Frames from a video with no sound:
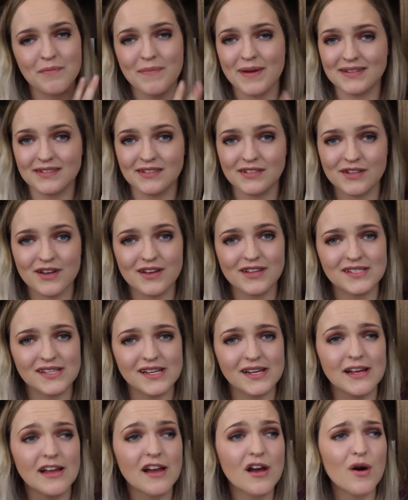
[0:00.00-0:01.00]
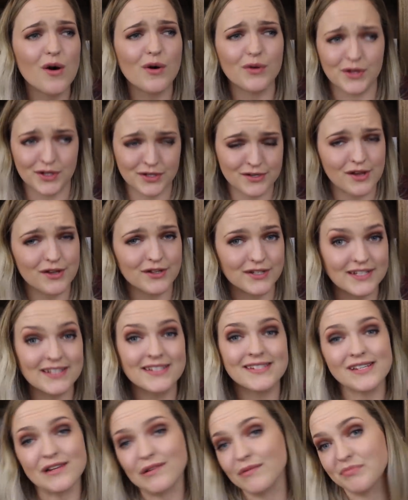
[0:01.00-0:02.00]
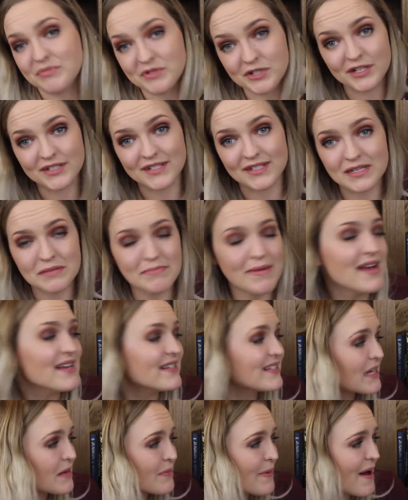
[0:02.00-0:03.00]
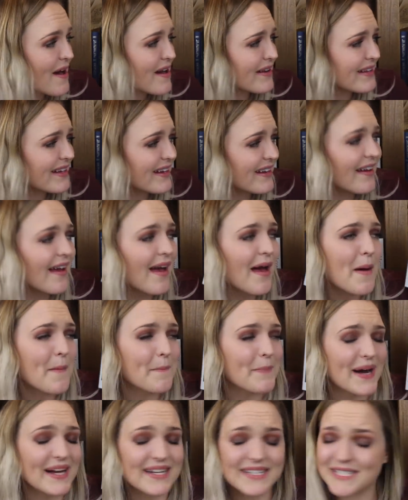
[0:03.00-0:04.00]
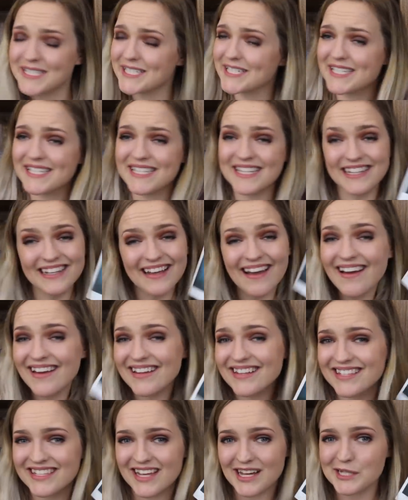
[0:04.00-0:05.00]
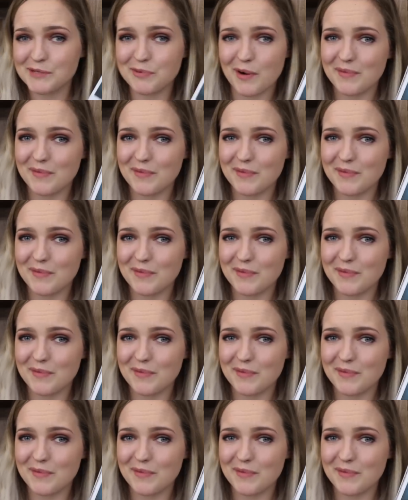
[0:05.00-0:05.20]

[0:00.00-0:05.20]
compared to Circe, although Circe is still just as amazing apparently, but yeah, it sounds